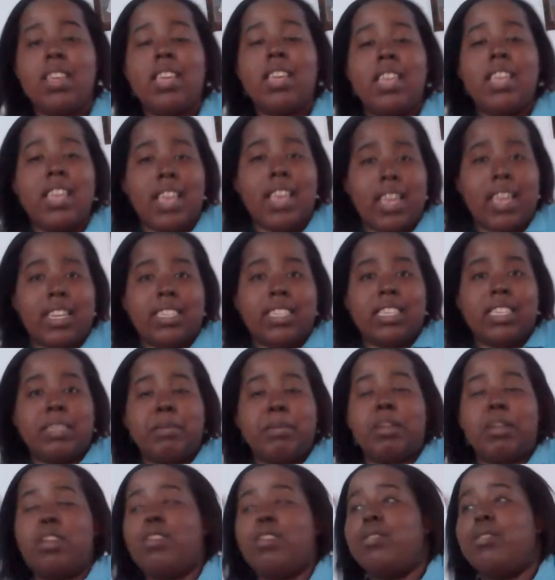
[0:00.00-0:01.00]
He had a
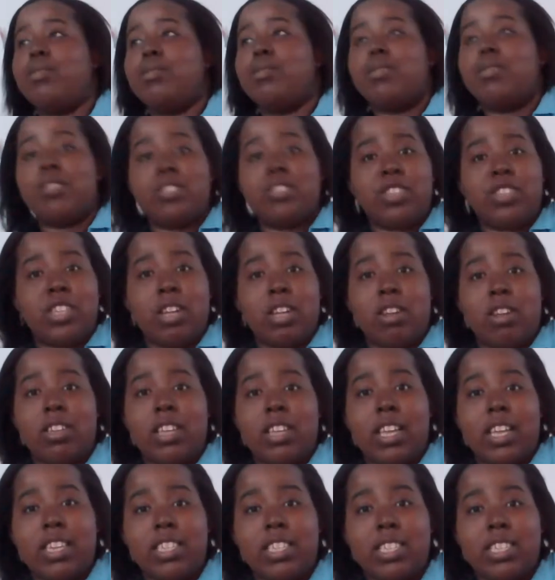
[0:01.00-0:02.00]
6-month-old. She only
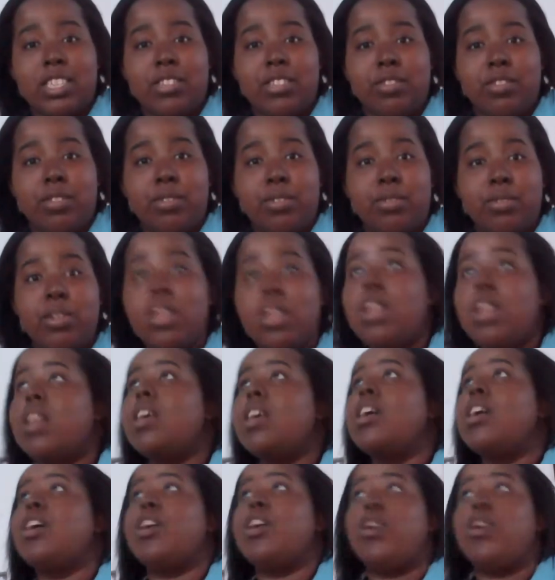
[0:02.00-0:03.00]
had a 6-year-old.
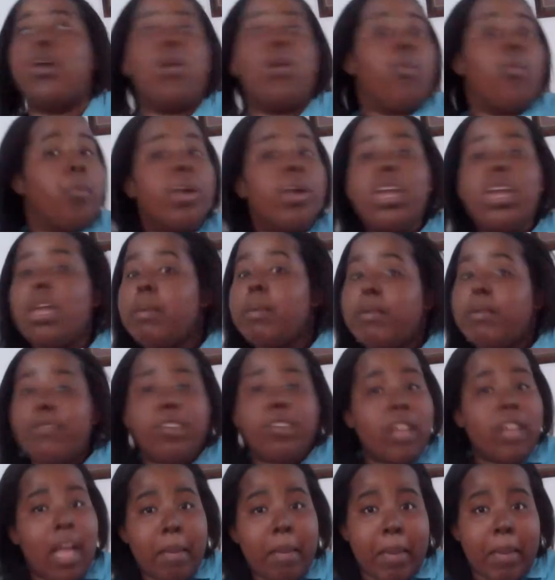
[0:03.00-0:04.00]
Way before
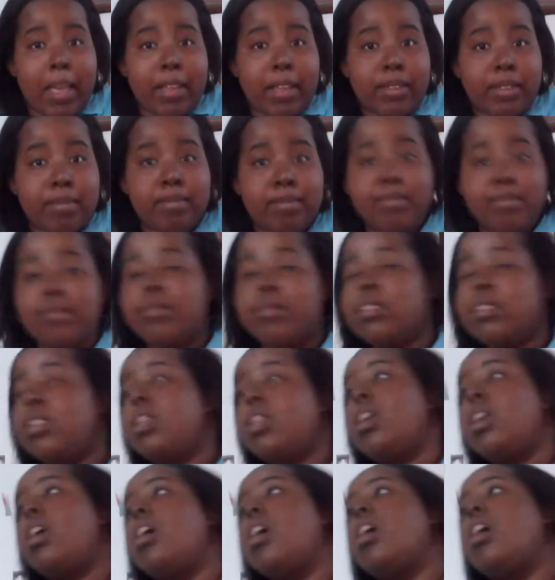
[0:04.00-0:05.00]
y'all met.
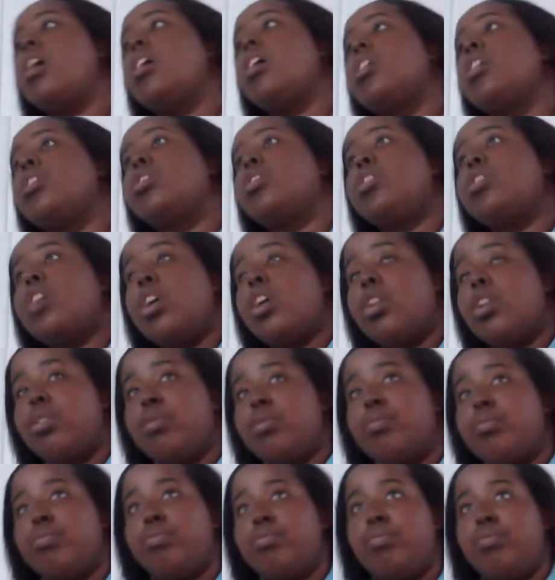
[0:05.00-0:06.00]

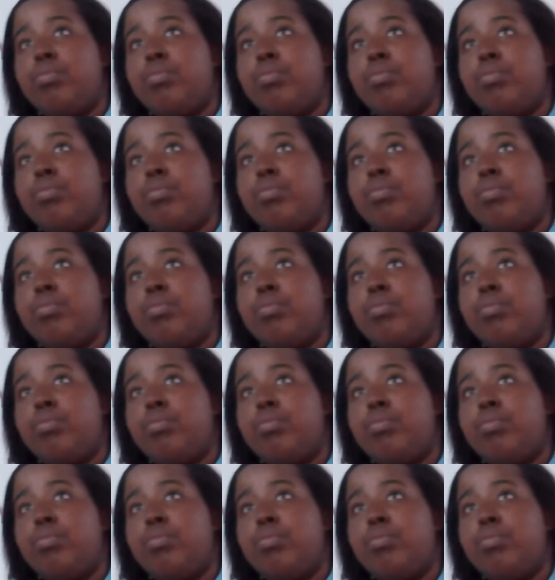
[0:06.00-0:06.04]
So